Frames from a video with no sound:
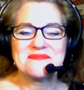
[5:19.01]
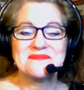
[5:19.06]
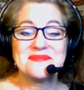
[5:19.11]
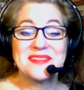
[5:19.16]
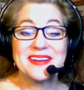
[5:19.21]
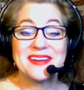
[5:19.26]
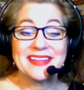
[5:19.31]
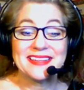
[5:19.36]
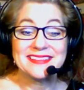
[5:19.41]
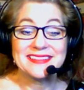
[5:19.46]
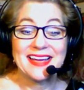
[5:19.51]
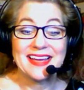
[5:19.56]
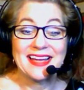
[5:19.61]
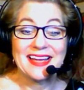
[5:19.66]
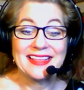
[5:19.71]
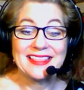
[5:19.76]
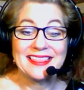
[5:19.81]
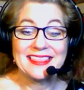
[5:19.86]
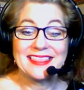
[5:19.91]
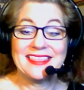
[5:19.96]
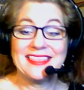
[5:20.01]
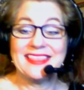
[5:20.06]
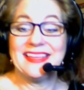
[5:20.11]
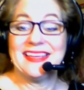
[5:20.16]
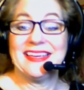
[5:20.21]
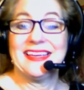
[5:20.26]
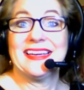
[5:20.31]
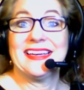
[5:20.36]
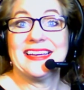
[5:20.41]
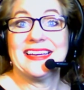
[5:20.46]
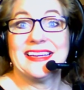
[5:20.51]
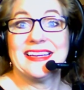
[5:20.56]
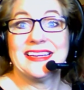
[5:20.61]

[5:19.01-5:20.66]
But I think